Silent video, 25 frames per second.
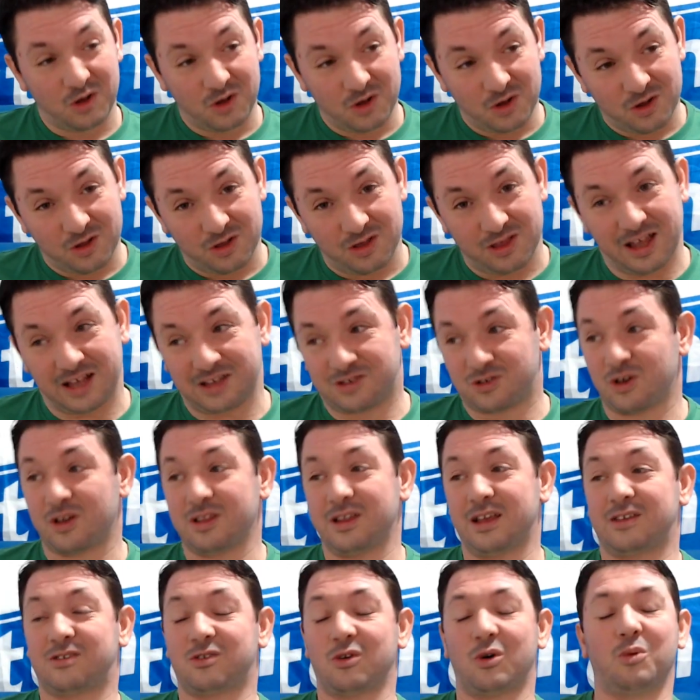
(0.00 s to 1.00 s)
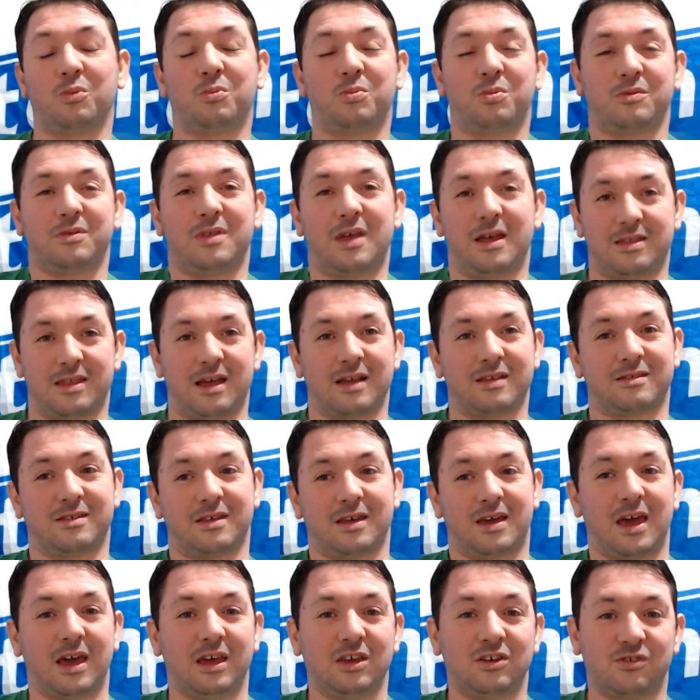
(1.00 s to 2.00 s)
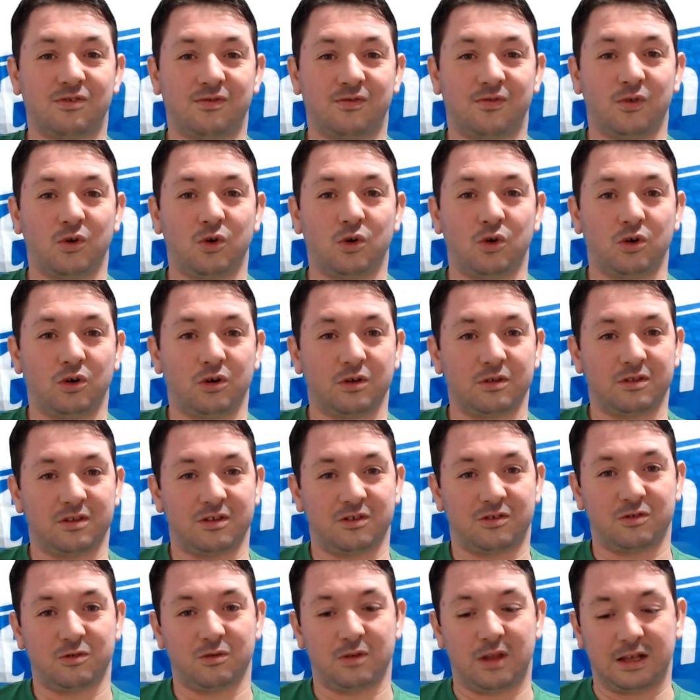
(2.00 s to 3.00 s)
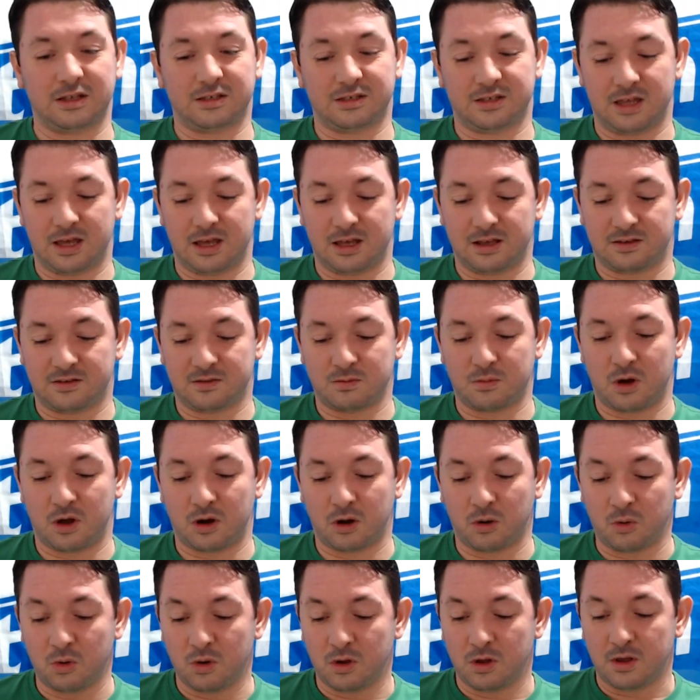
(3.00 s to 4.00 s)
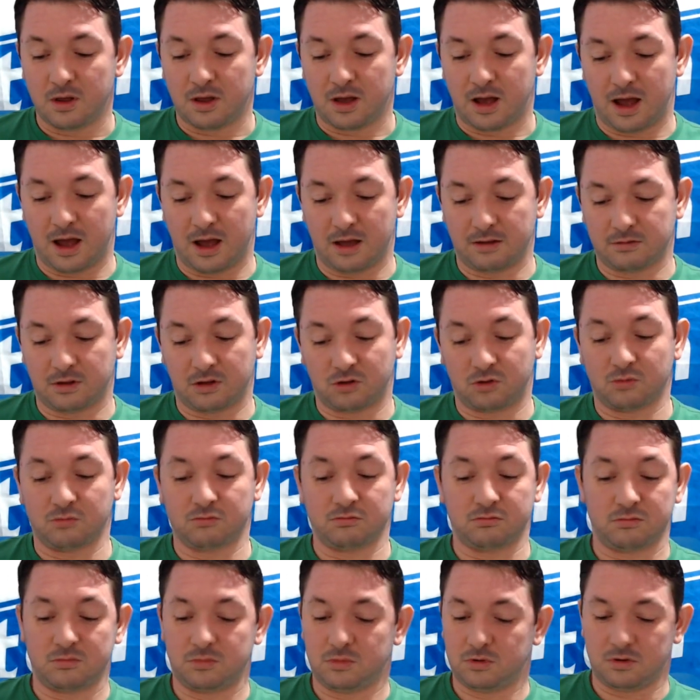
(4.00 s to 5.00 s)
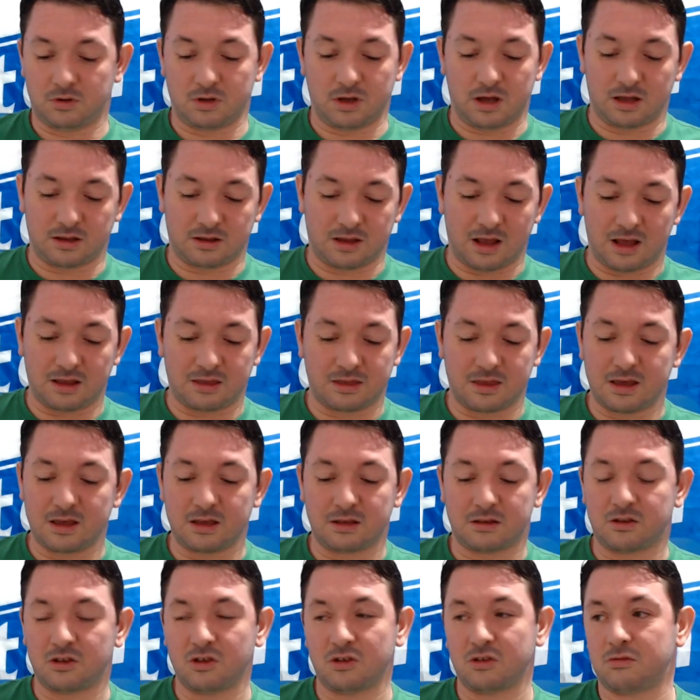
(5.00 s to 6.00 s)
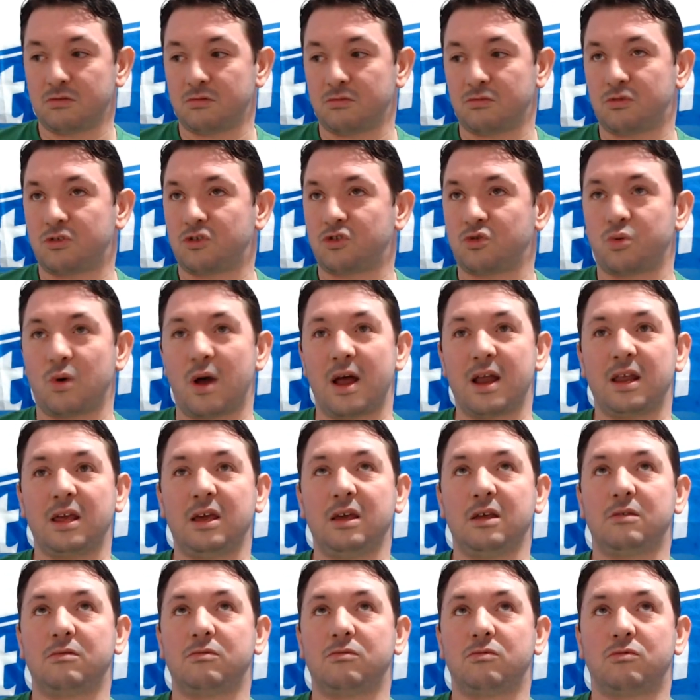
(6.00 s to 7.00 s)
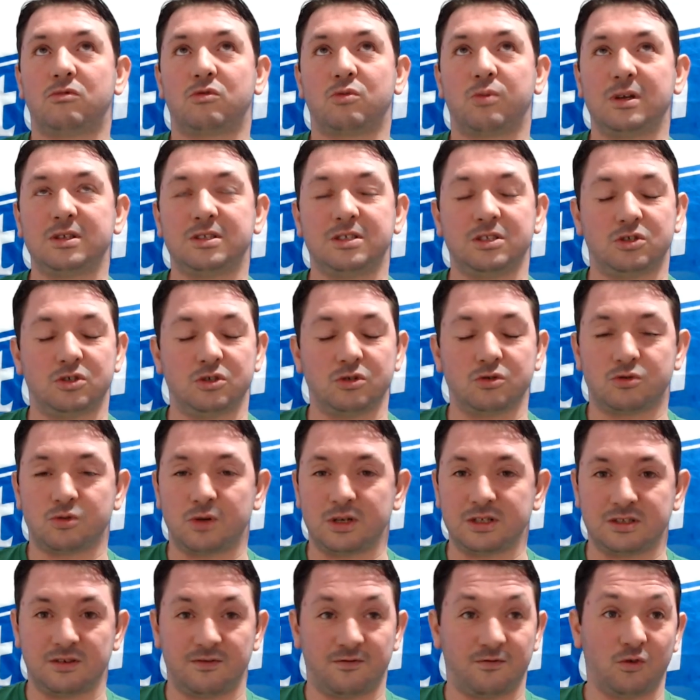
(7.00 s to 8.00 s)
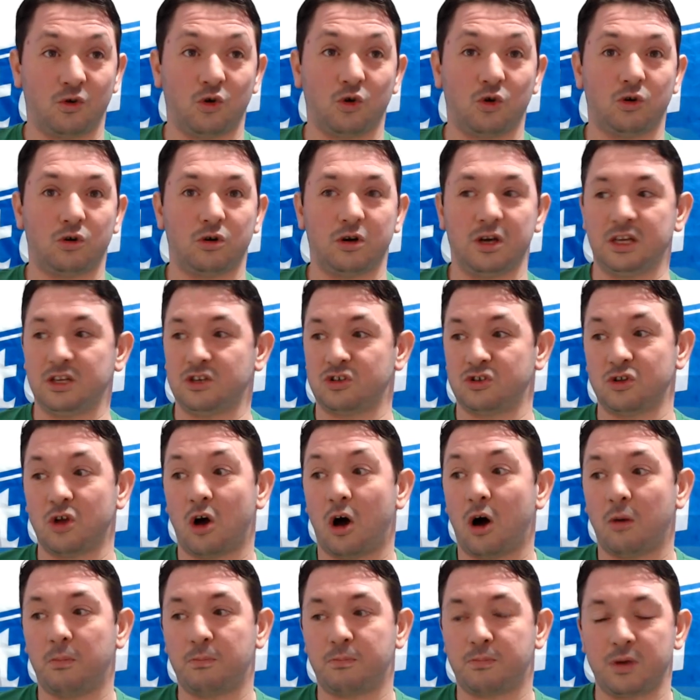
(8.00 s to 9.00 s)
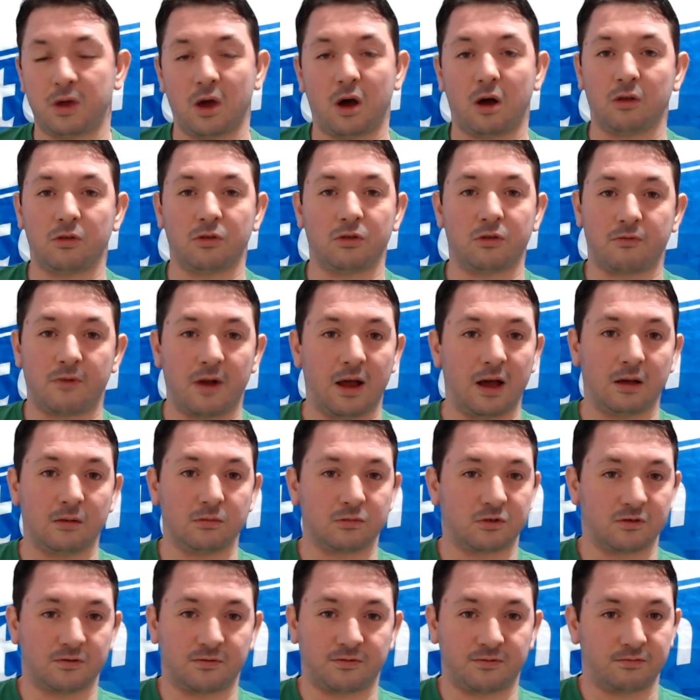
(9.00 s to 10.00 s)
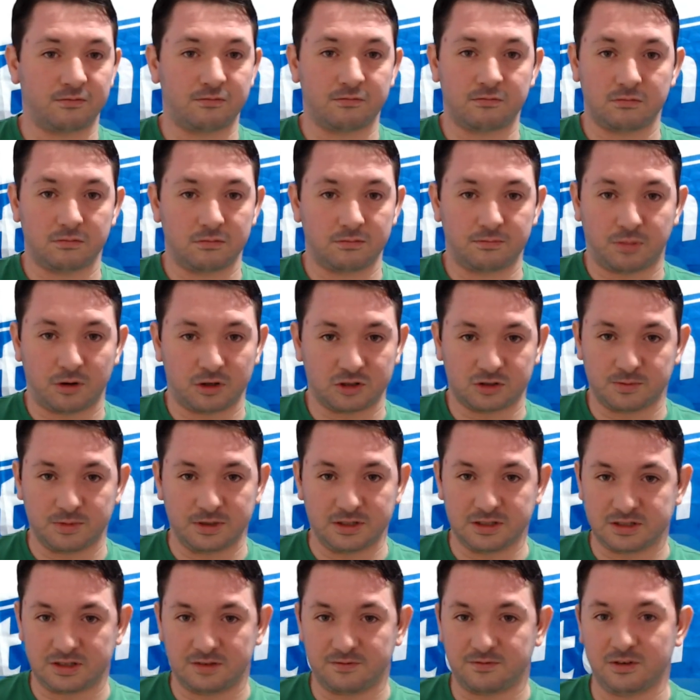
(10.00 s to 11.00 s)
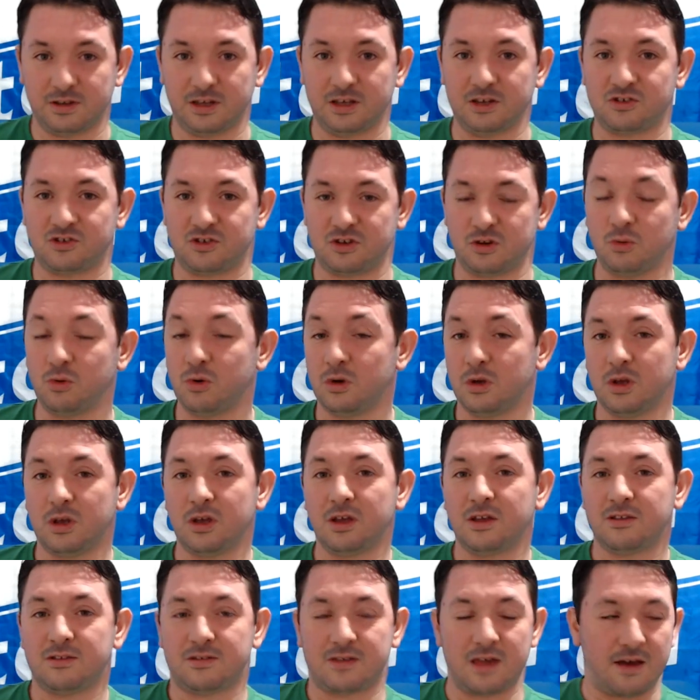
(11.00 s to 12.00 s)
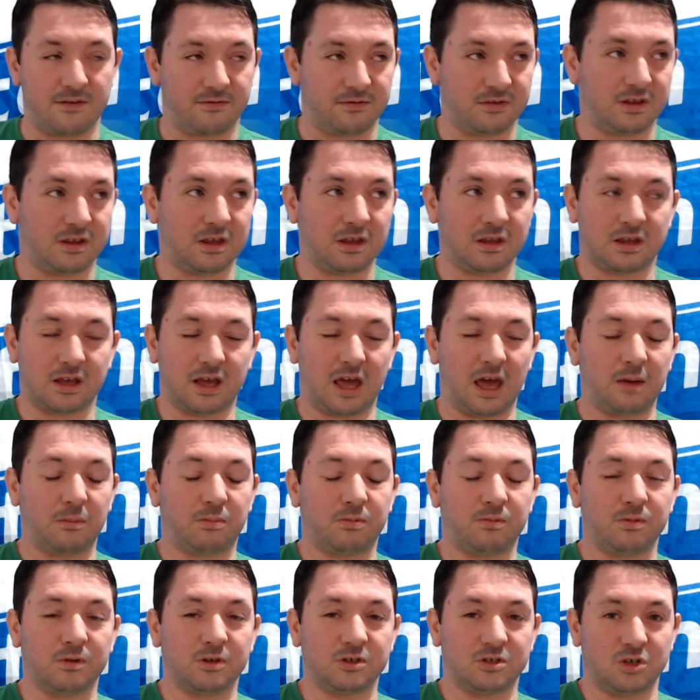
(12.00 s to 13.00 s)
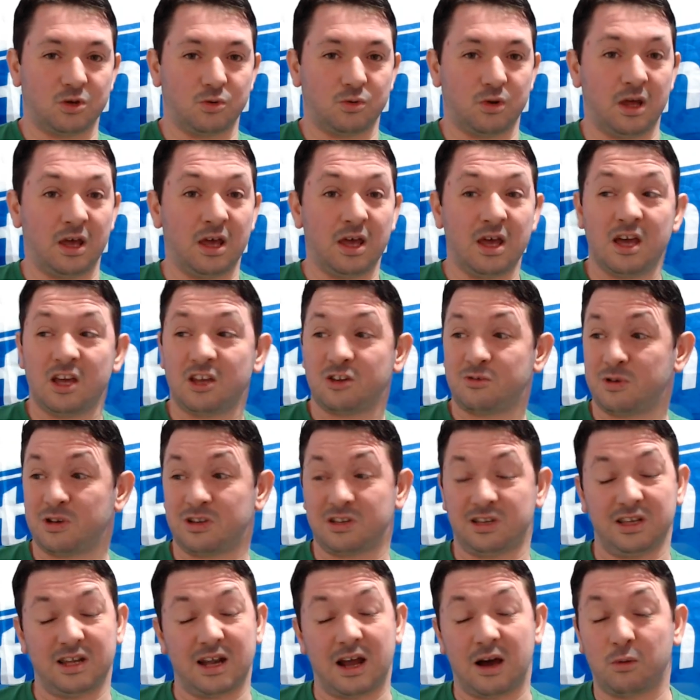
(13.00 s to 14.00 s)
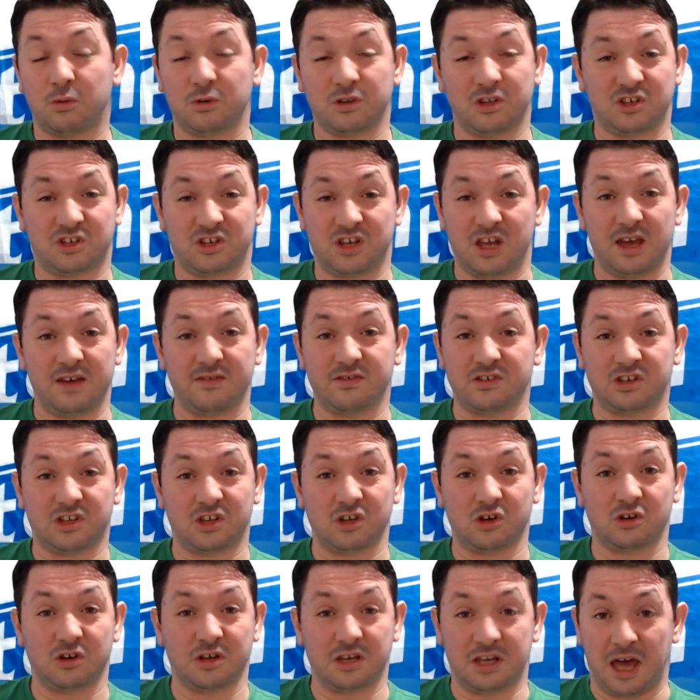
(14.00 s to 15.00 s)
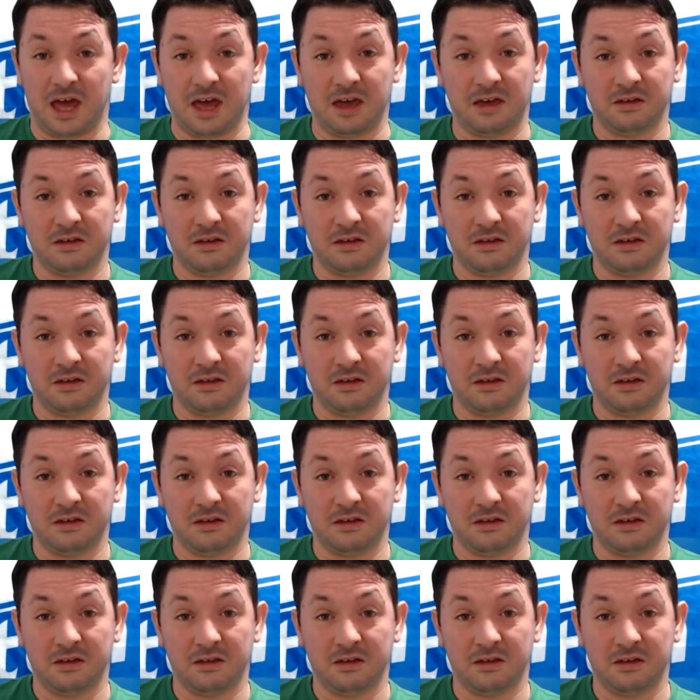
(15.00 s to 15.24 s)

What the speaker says: let's hope that that's the case for the 2 lads there tomorrow. I think 20, 22, 24 is not beyond the realms of possibility for these 2. Definitely think they're capable of doing it, especially now with the service they're going to get.